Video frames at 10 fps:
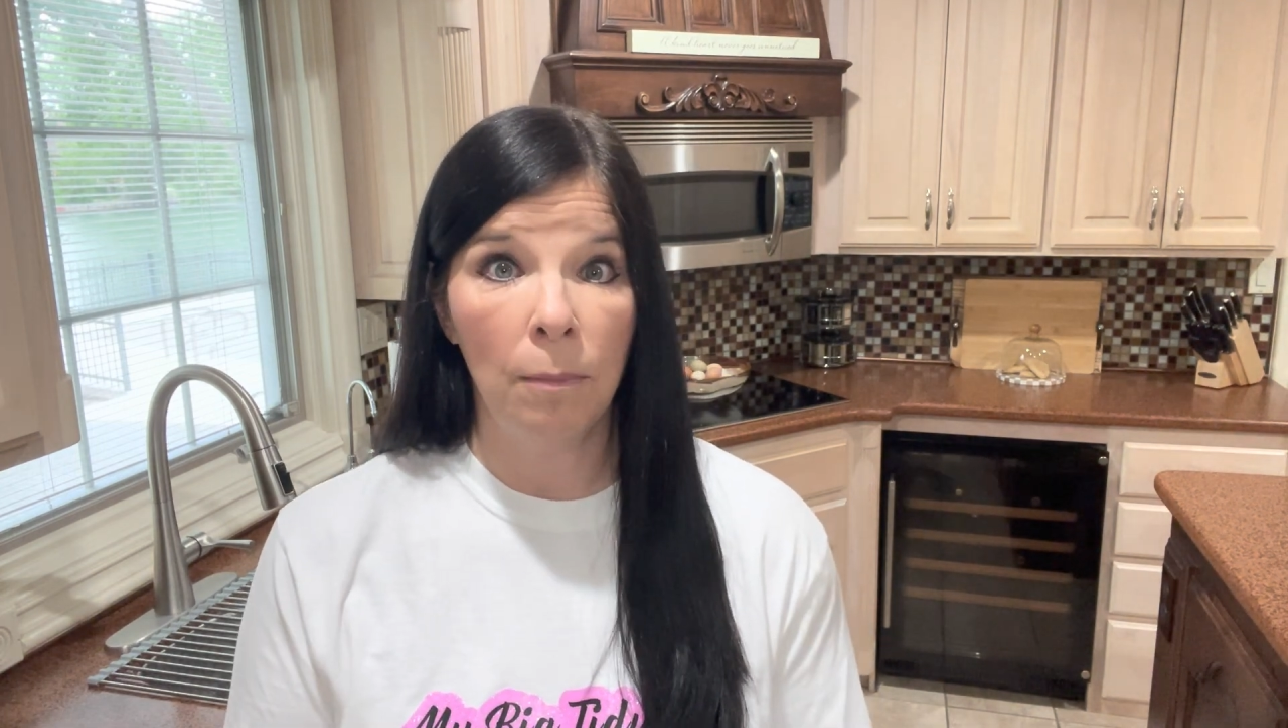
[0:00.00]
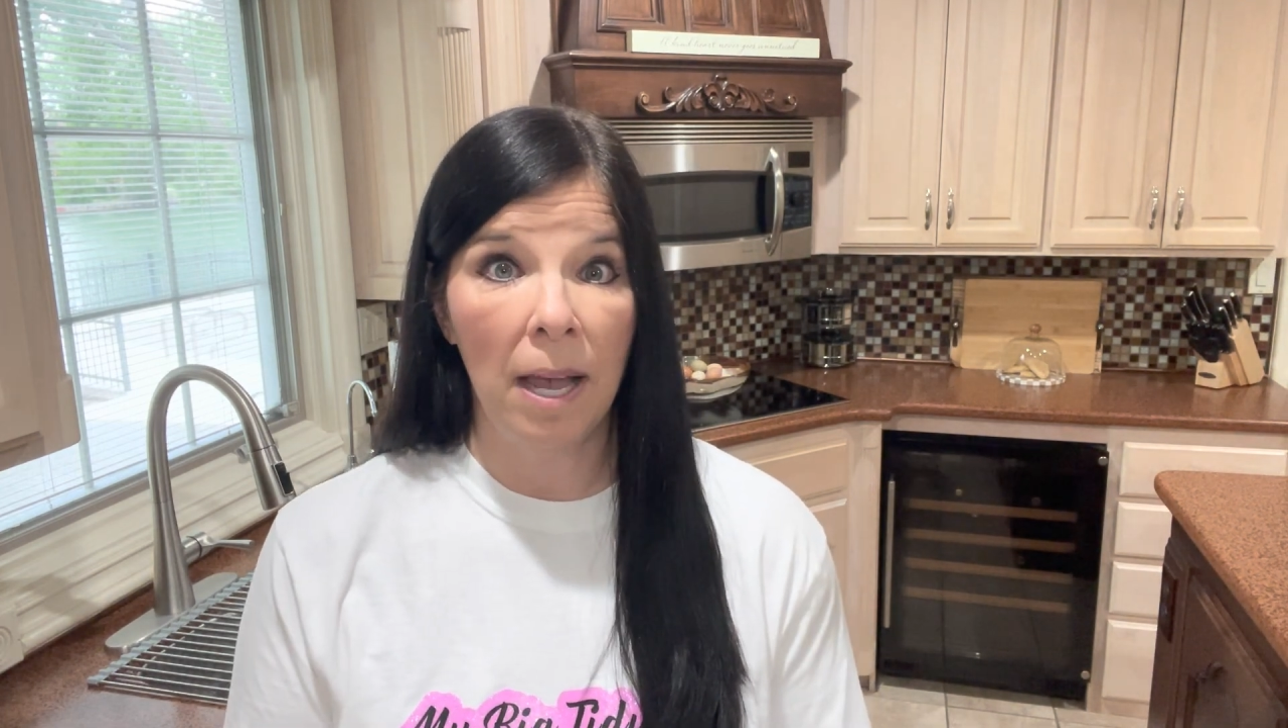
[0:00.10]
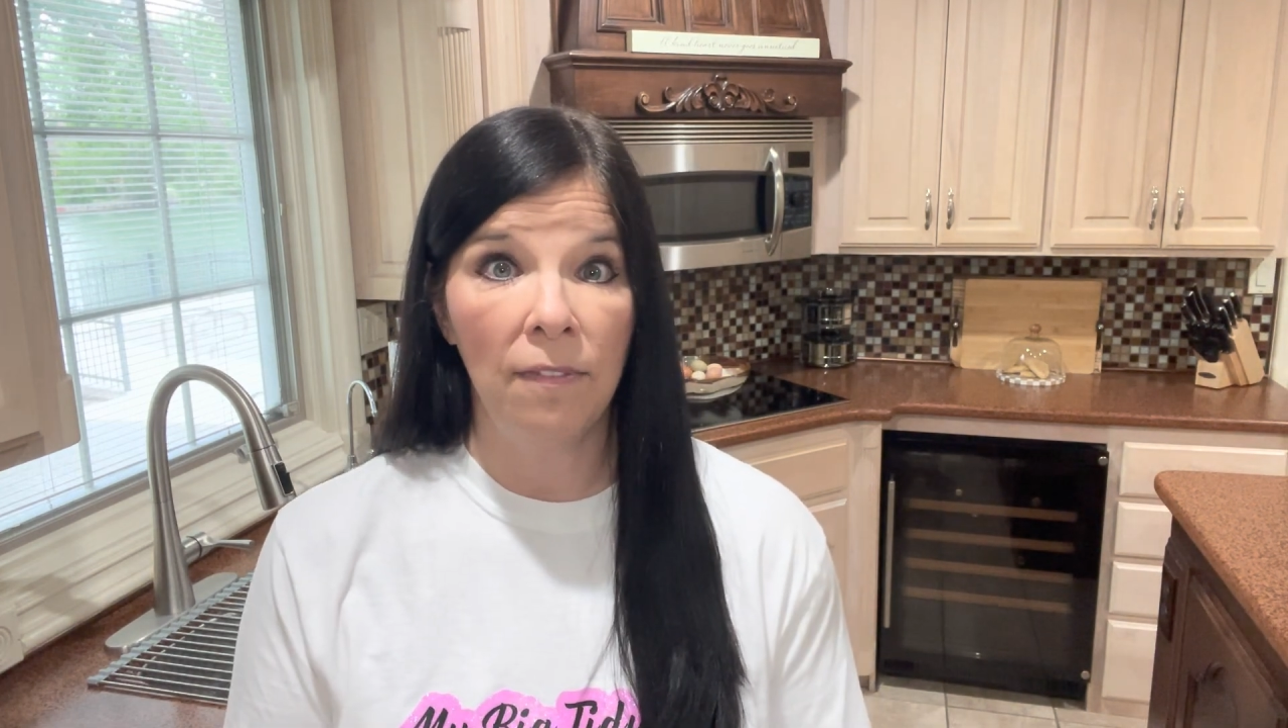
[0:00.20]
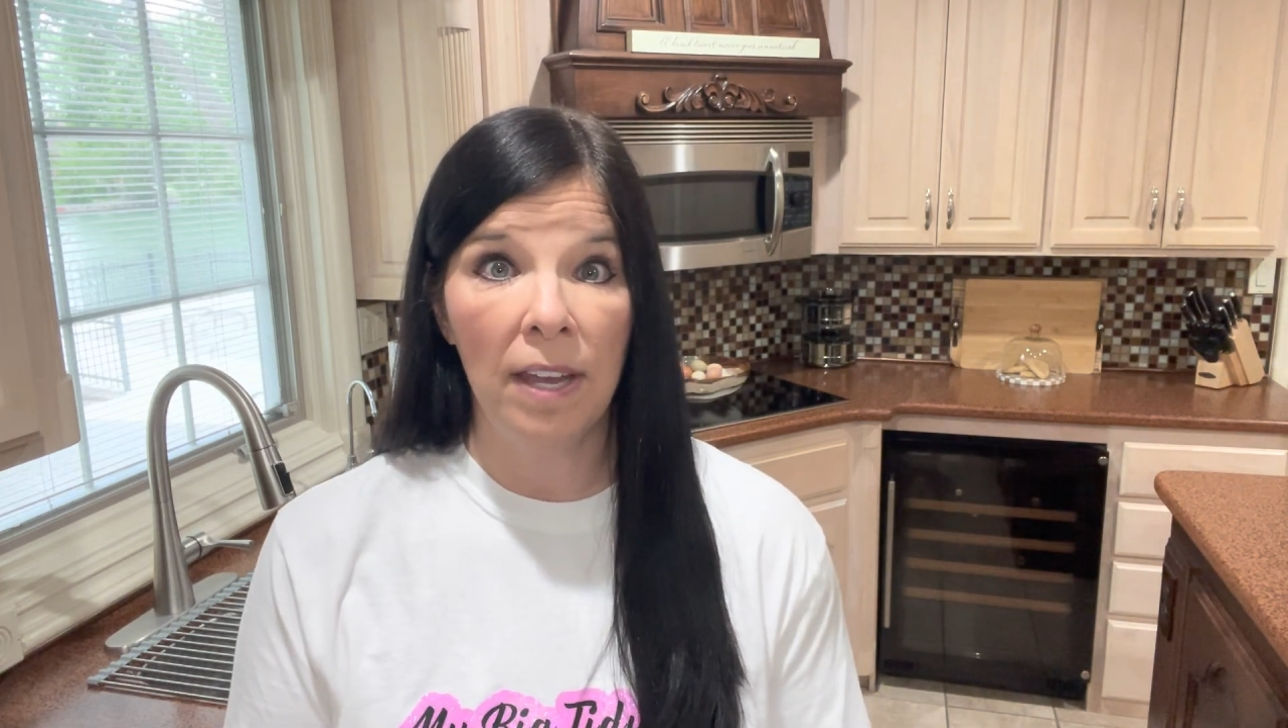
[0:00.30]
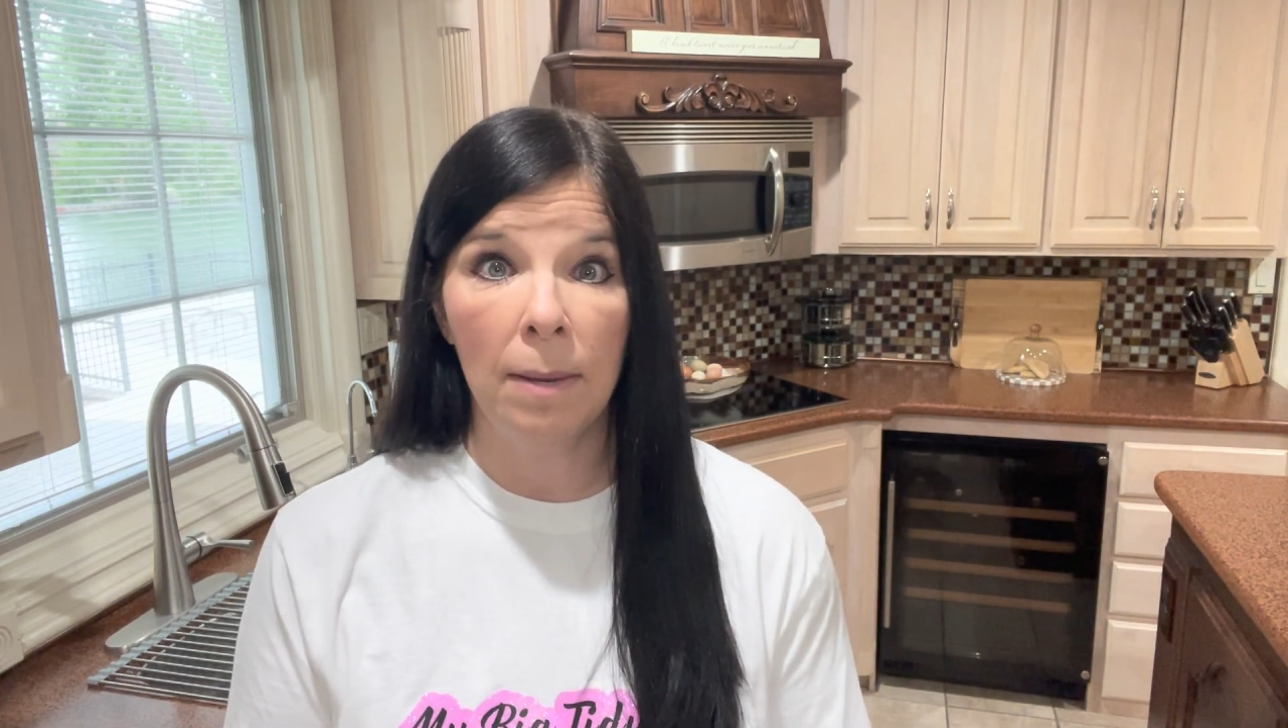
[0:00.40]

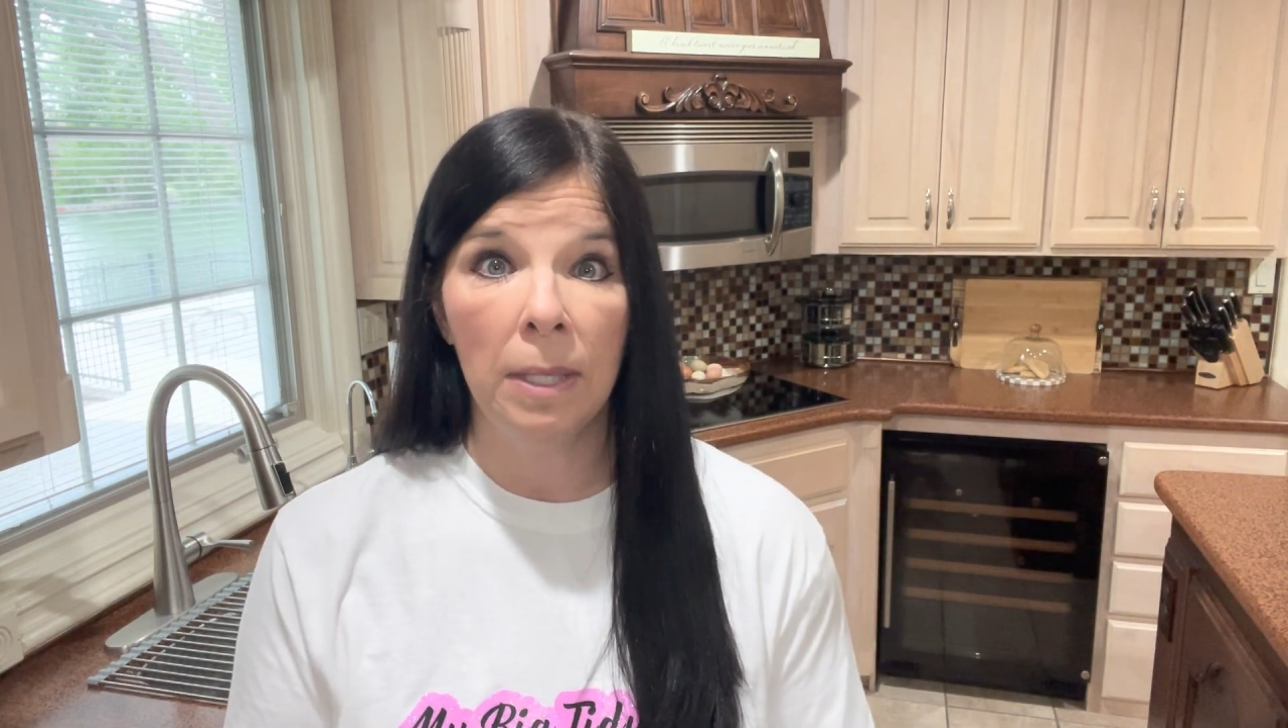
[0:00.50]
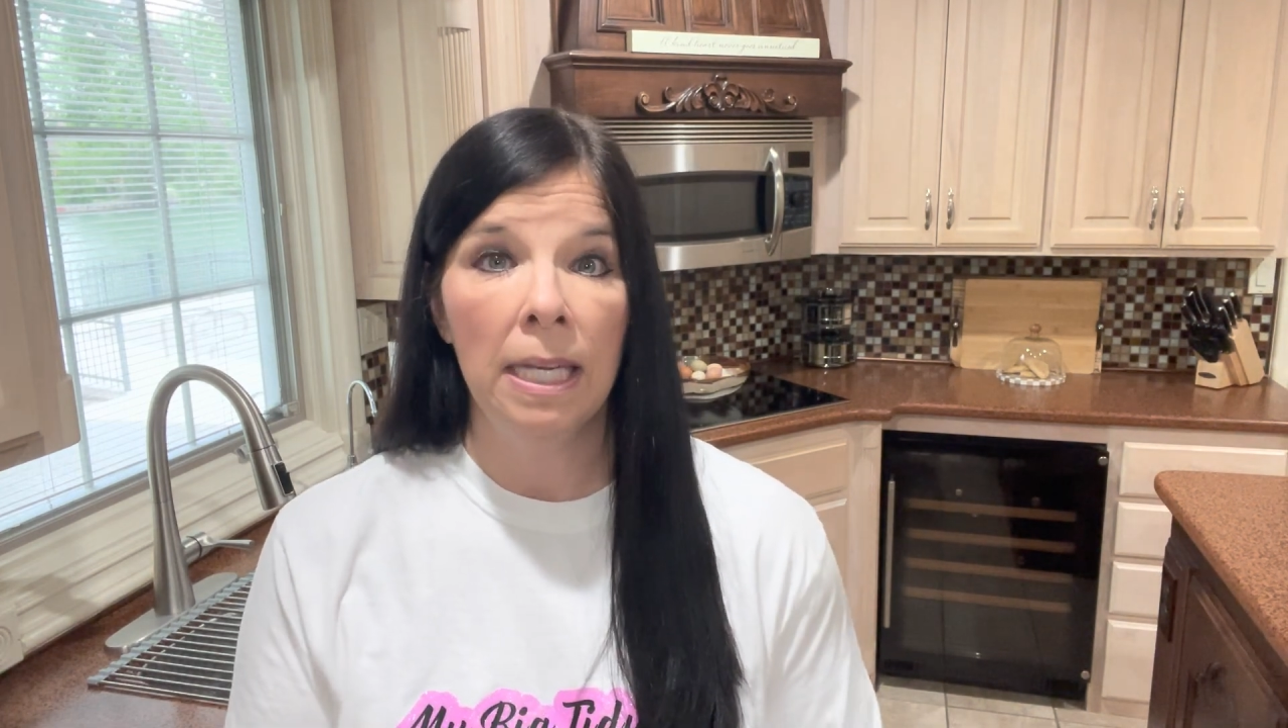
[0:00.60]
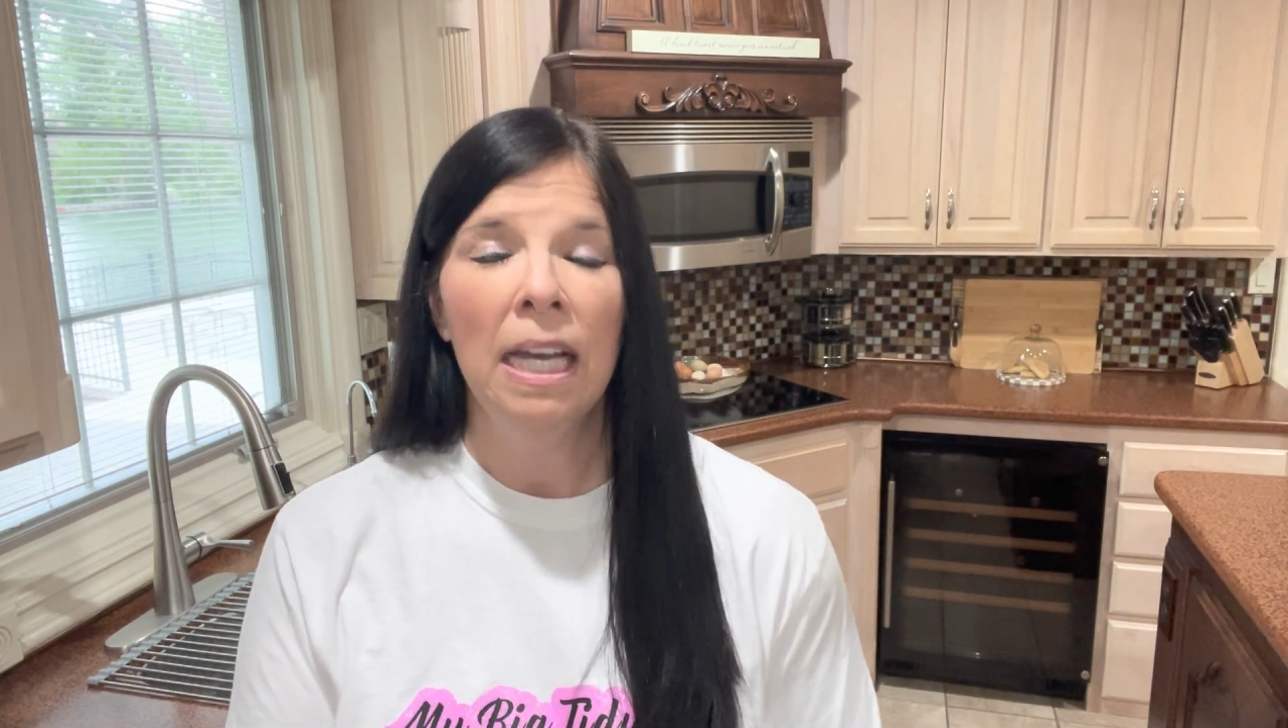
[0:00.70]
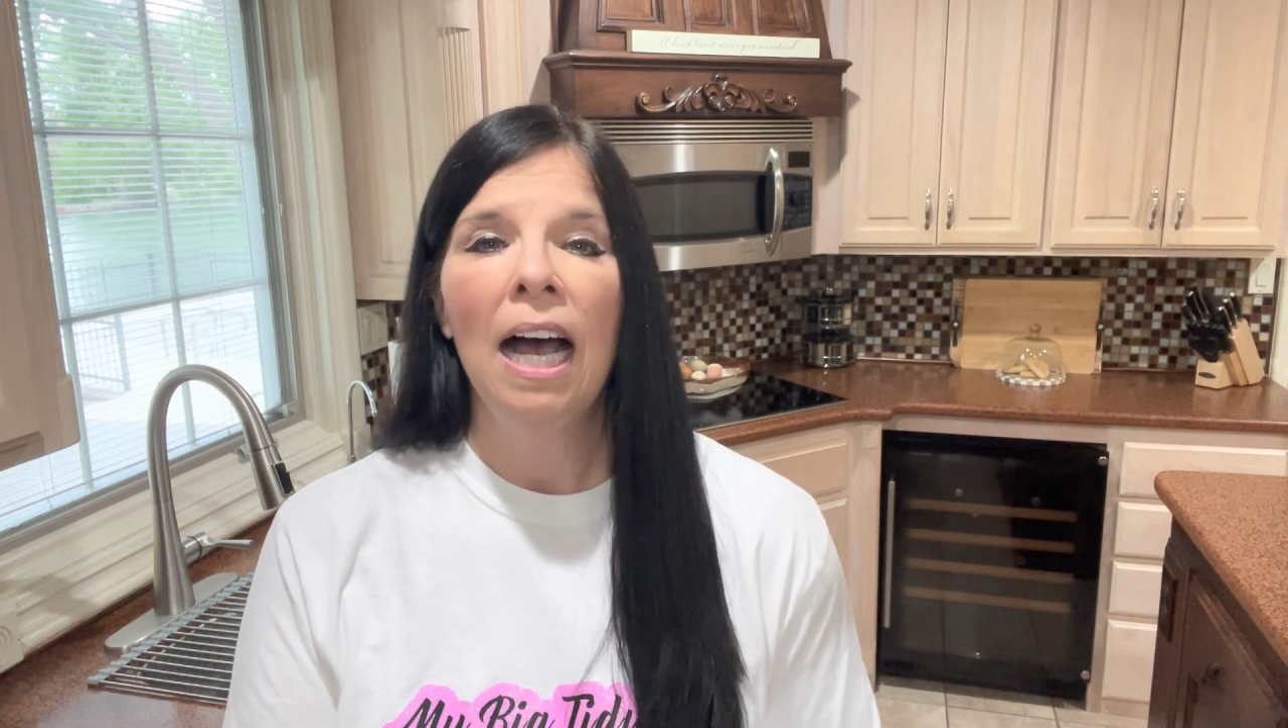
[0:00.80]
my family,